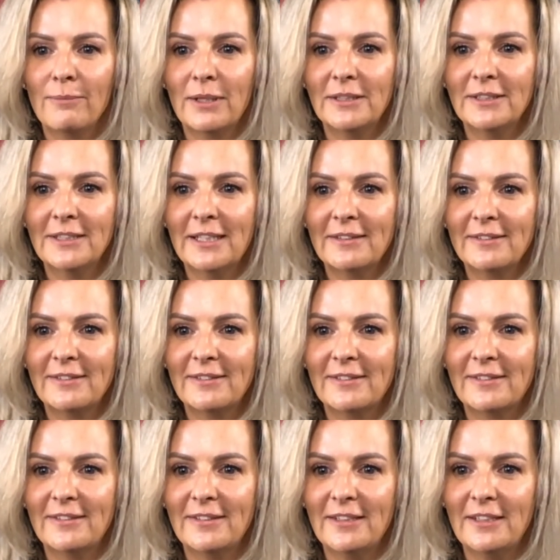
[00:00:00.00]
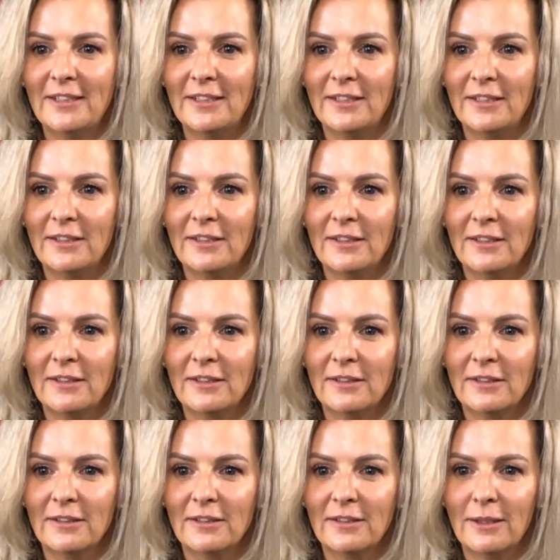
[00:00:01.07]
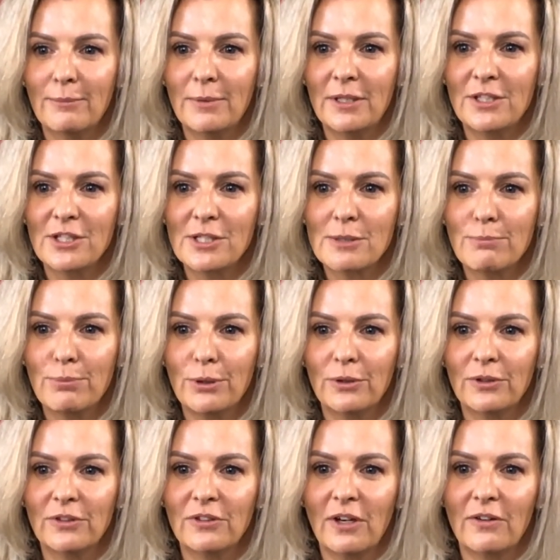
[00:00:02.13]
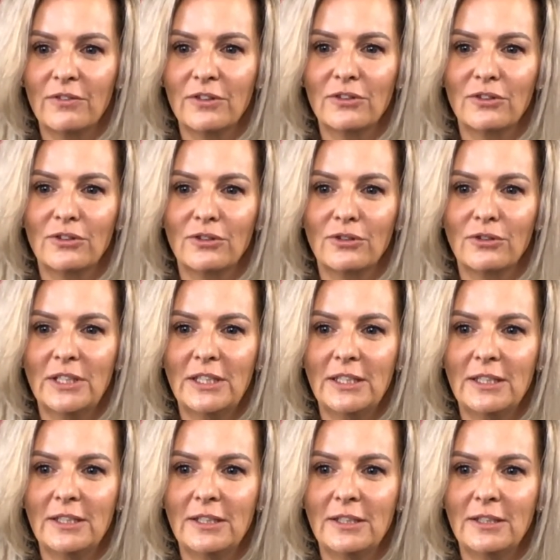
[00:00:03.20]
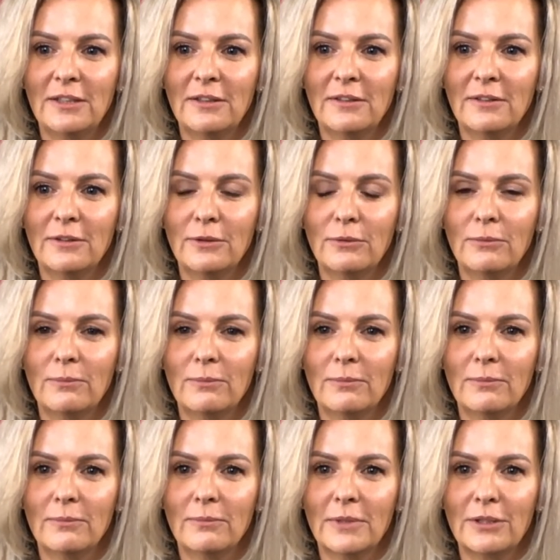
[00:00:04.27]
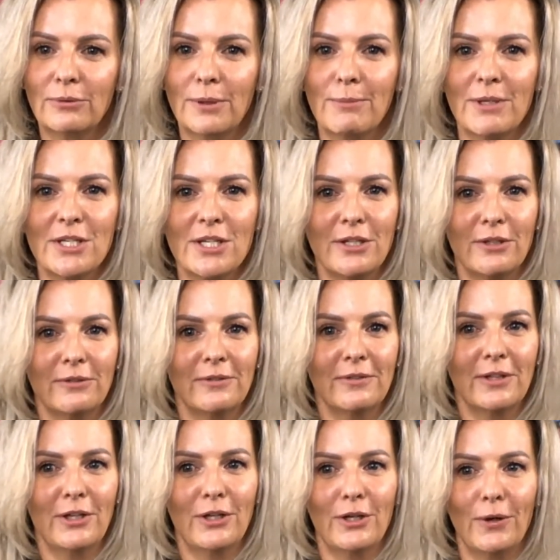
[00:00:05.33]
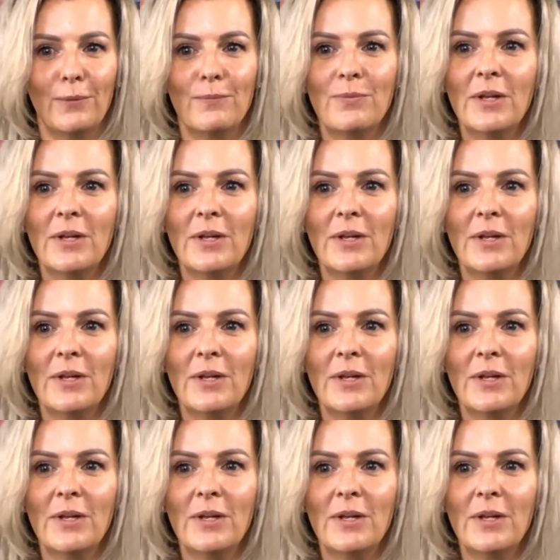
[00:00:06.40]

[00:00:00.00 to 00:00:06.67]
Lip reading: Let's see. Let me just pull this off the screen. Oh, that's what I meant to do. There you go.